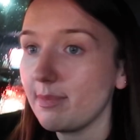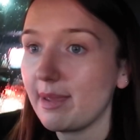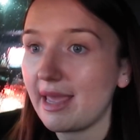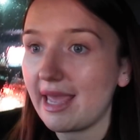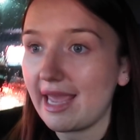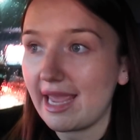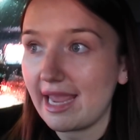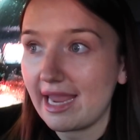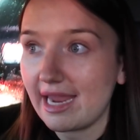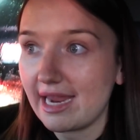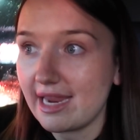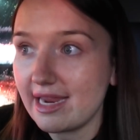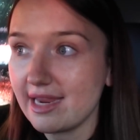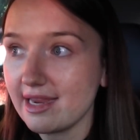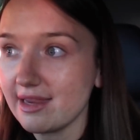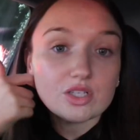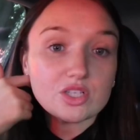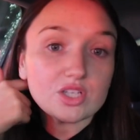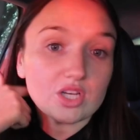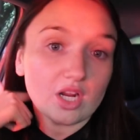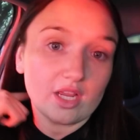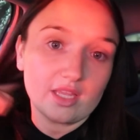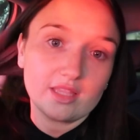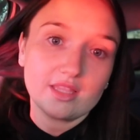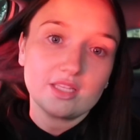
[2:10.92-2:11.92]
be
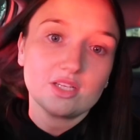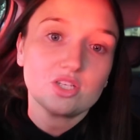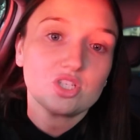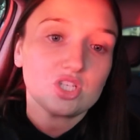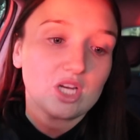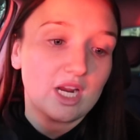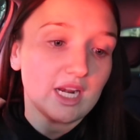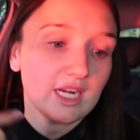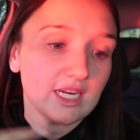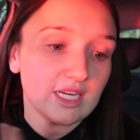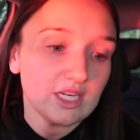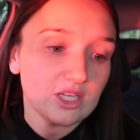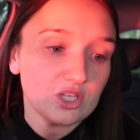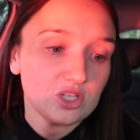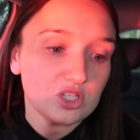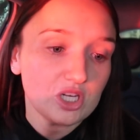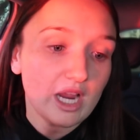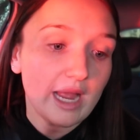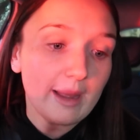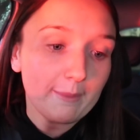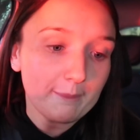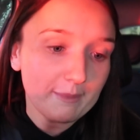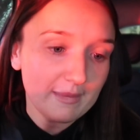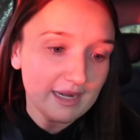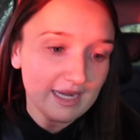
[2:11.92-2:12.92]
starting this challenge
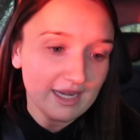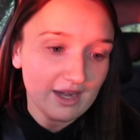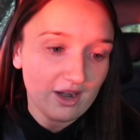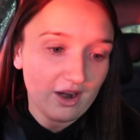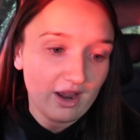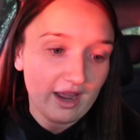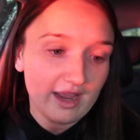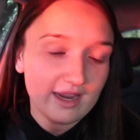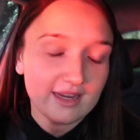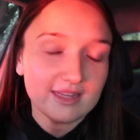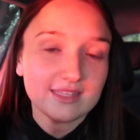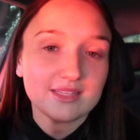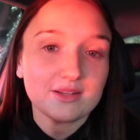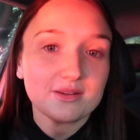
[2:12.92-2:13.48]
at midnight,